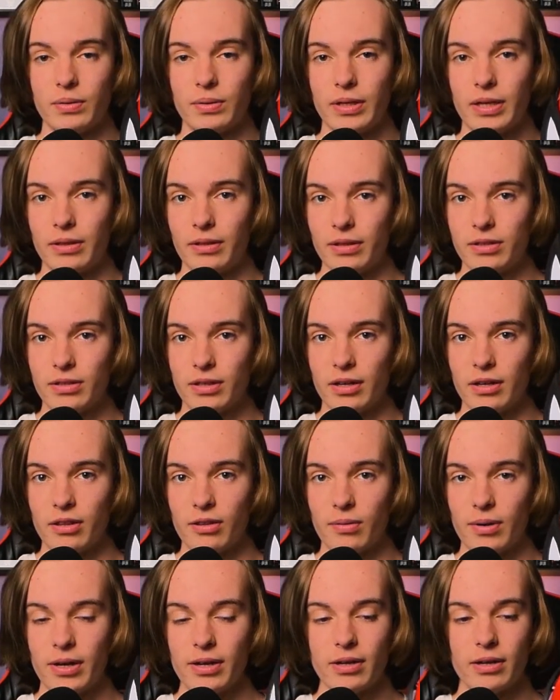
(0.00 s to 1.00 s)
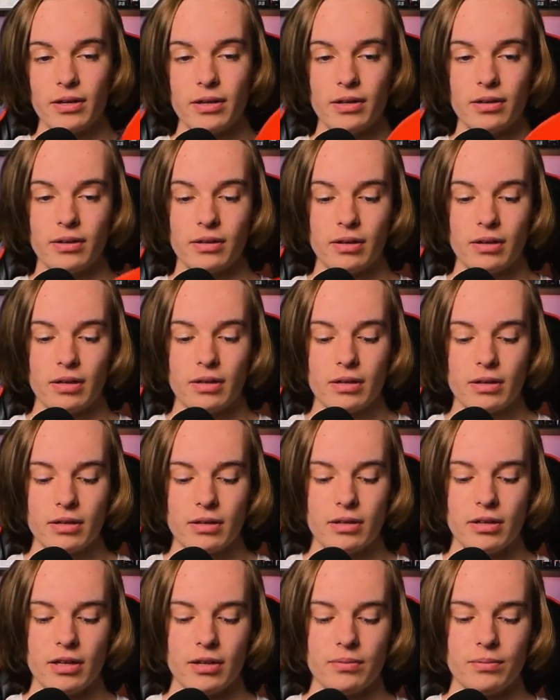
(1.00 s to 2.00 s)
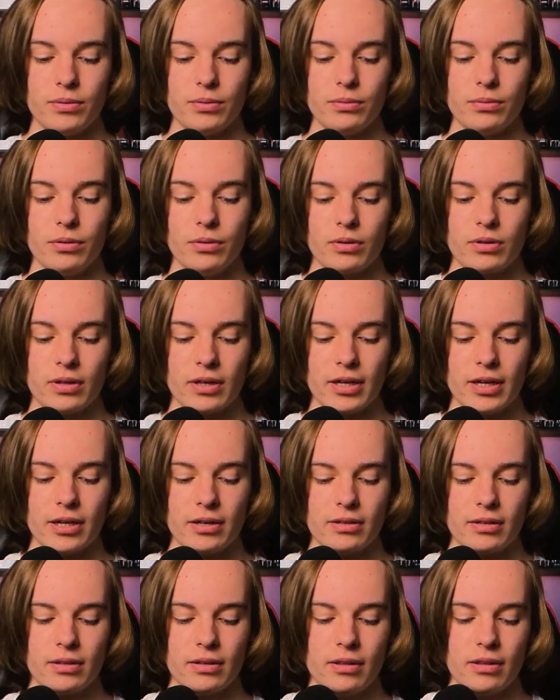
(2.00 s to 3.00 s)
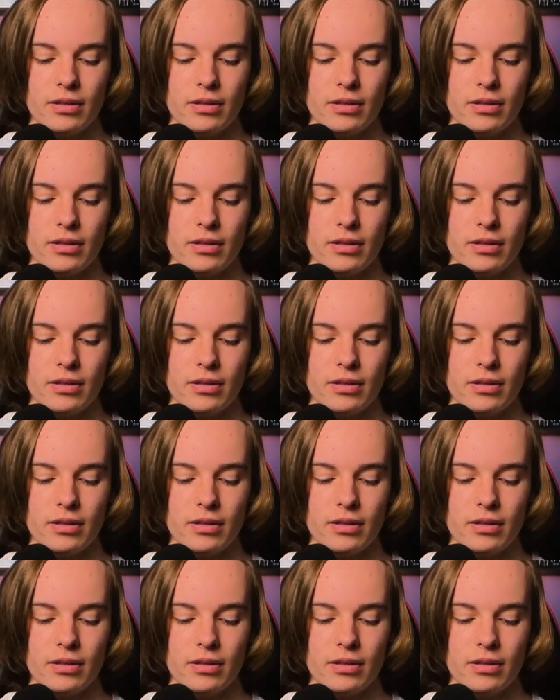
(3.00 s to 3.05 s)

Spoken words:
we get this out of the way, and now we'll look at